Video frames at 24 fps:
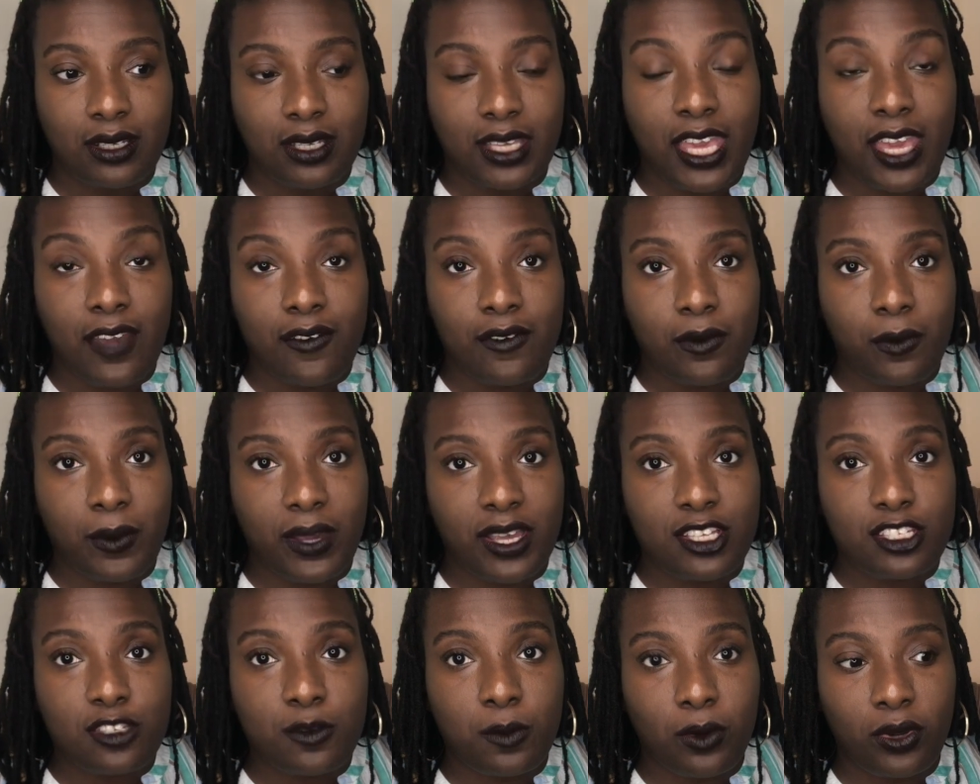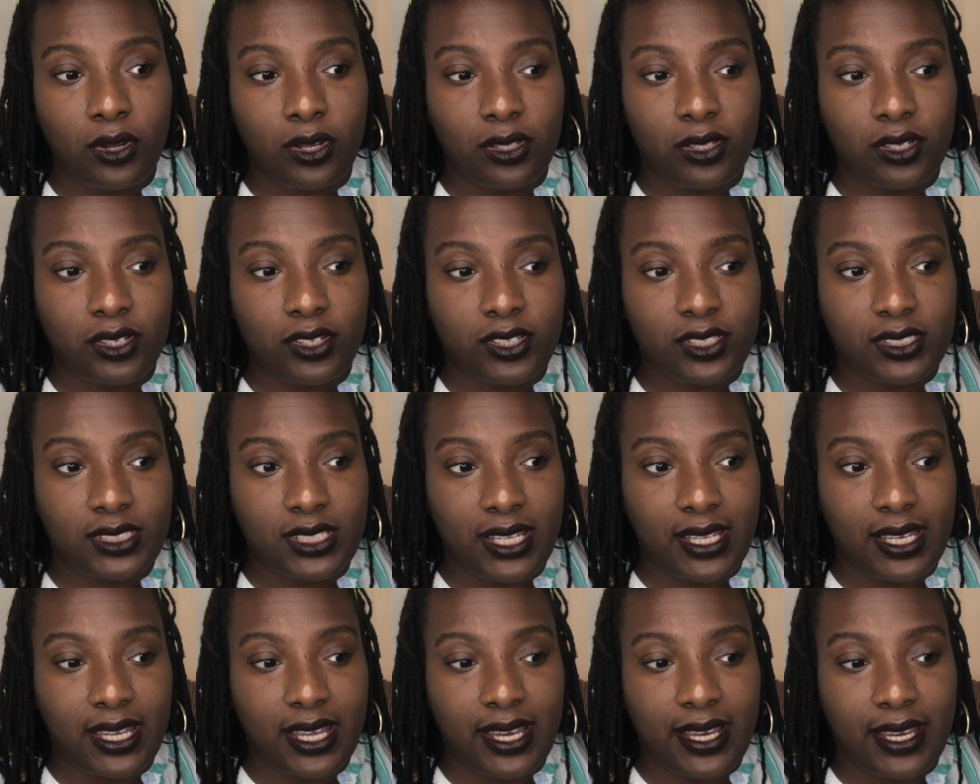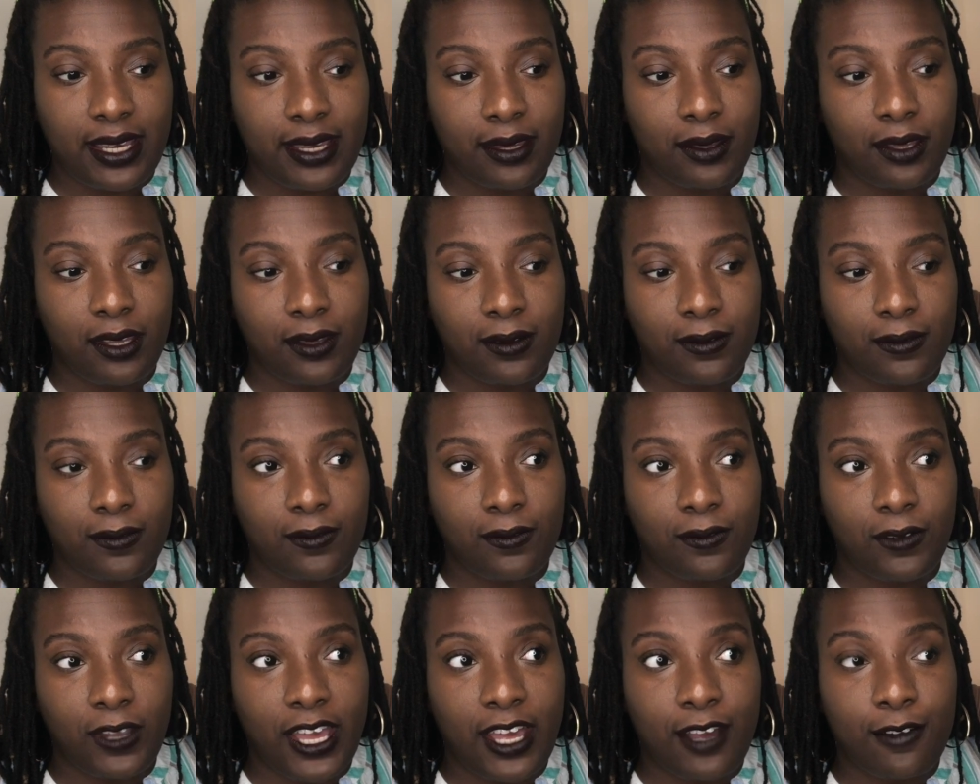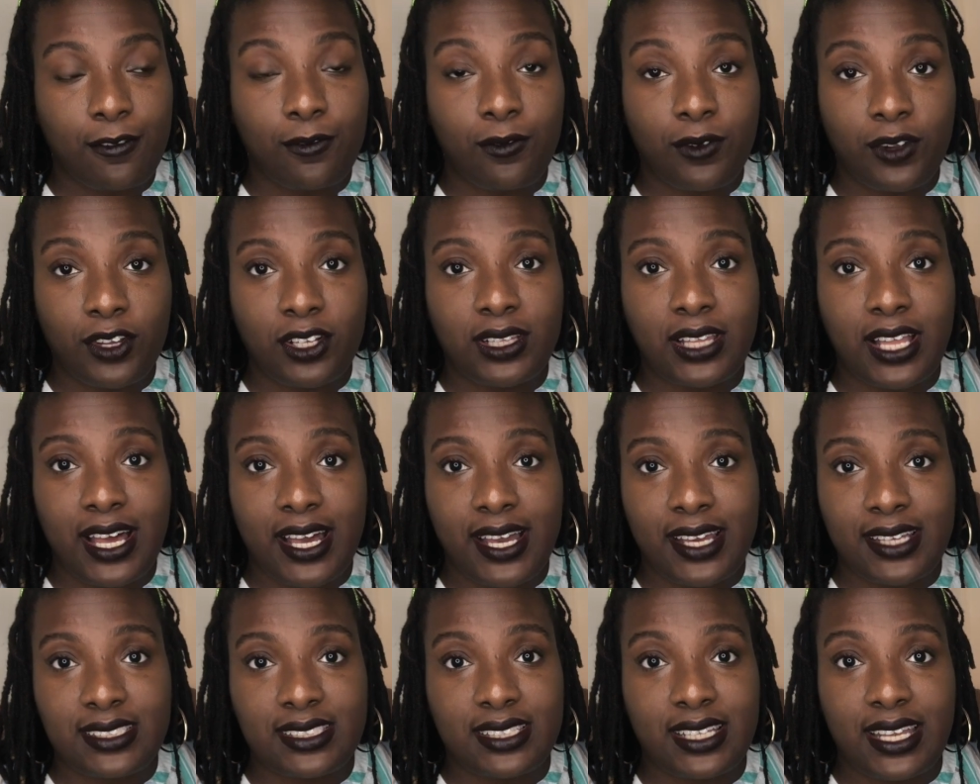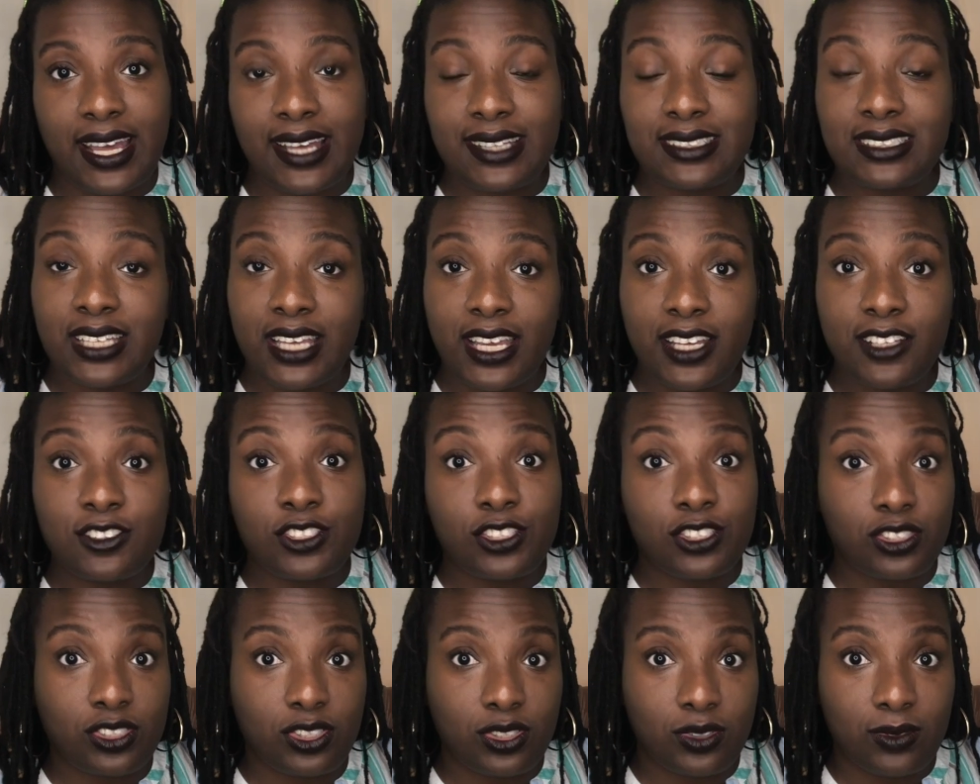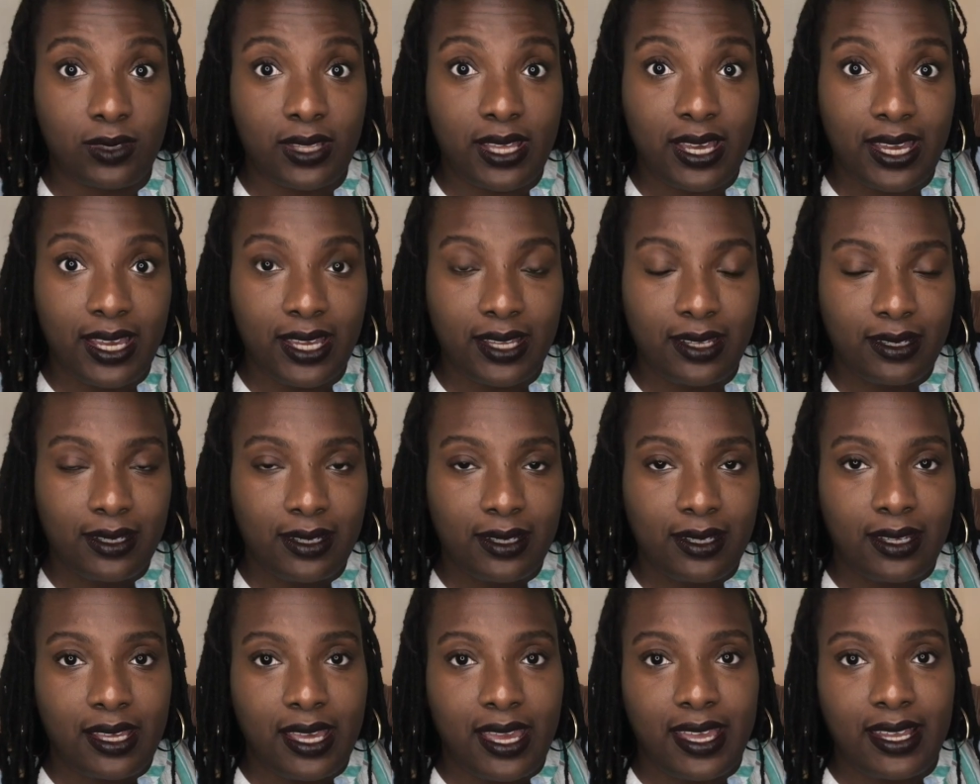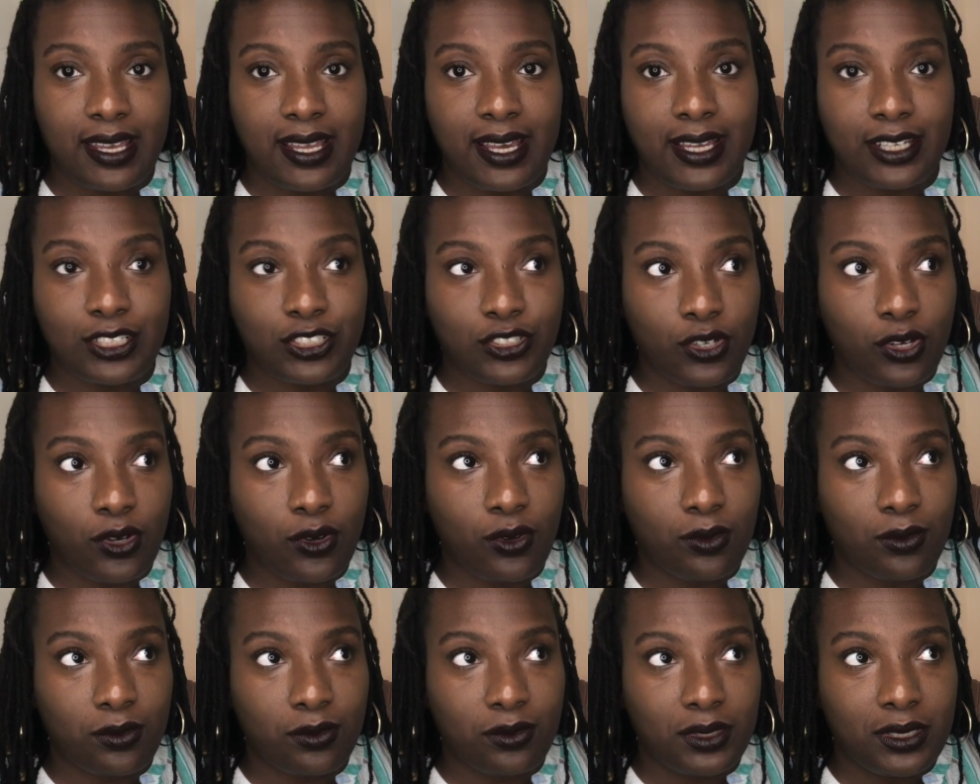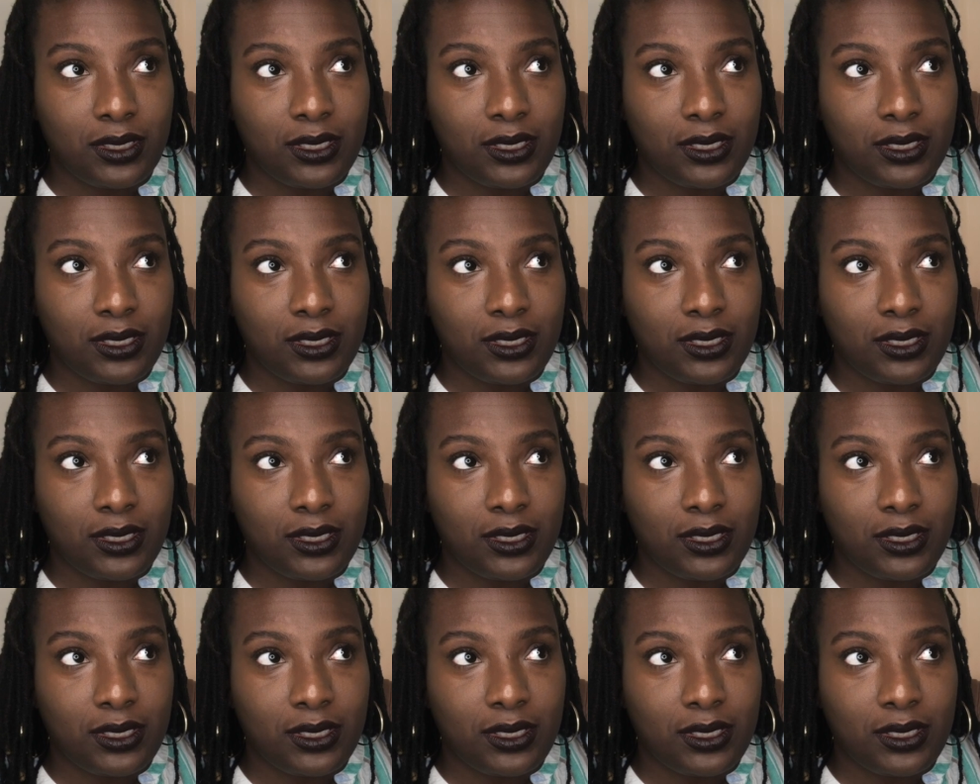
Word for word: give away spoilers, and I have realized that I tend to do that, and I don't